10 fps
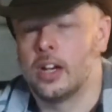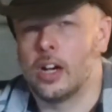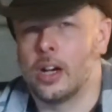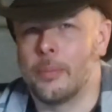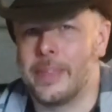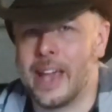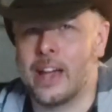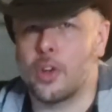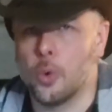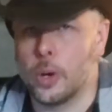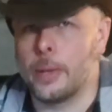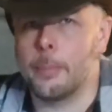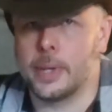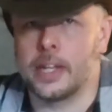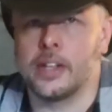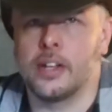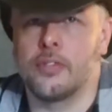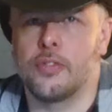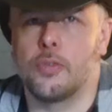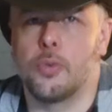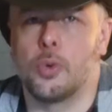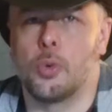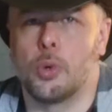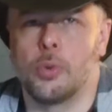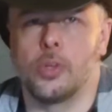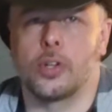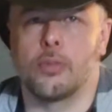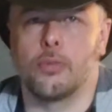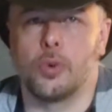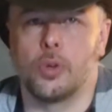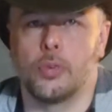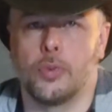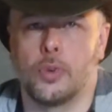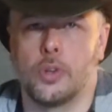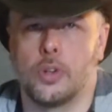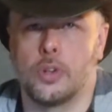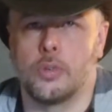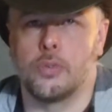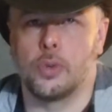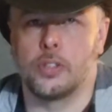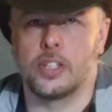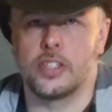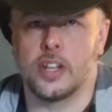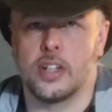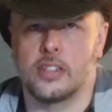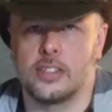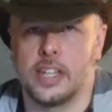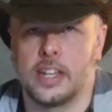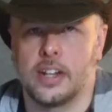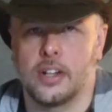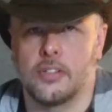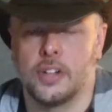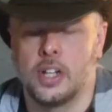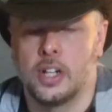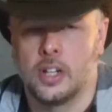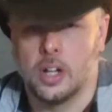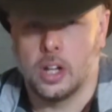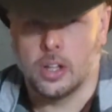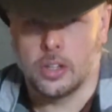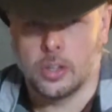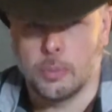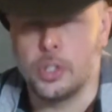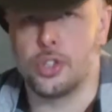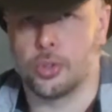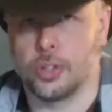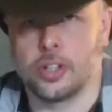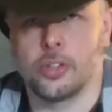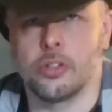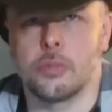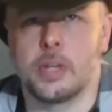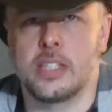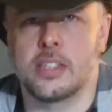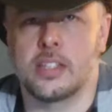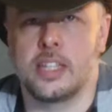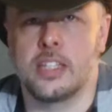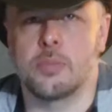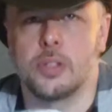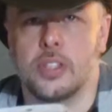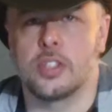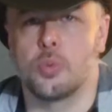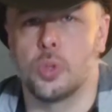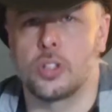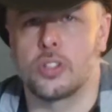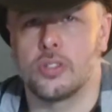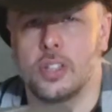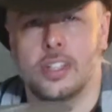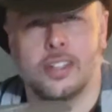Not quite big enough for what we're looking for a folding saw to take care of the majority of those basic needs, but this works.